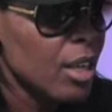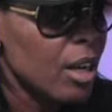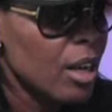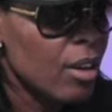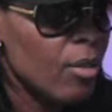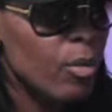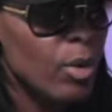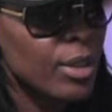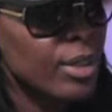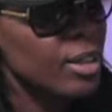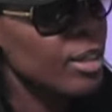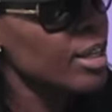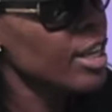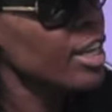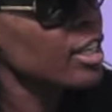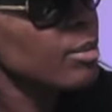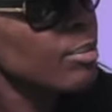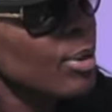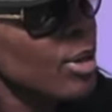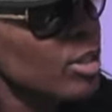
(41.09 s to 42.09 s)
of what the
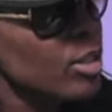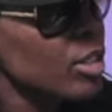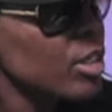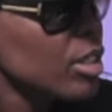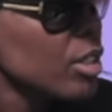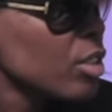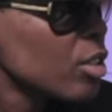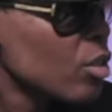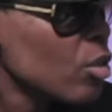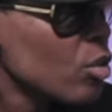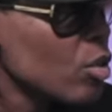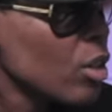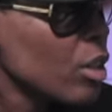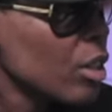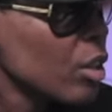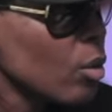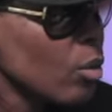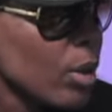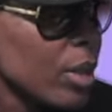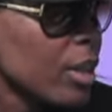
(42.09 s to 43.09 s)
next person is doing
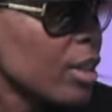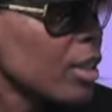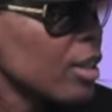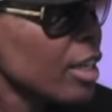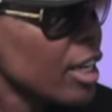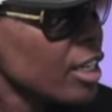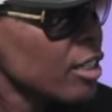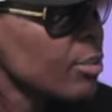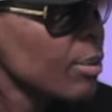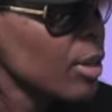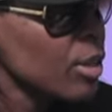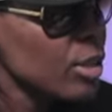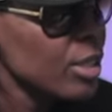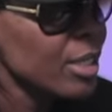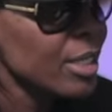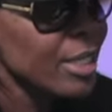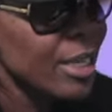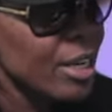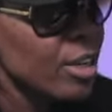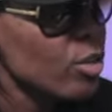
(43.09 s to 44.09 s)
or what the next person
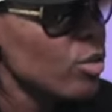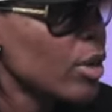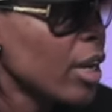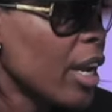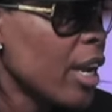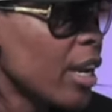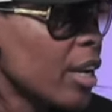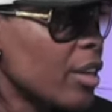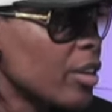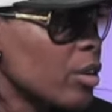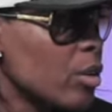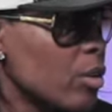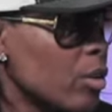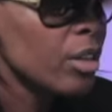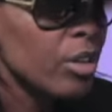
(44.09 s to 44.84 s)
say you can do.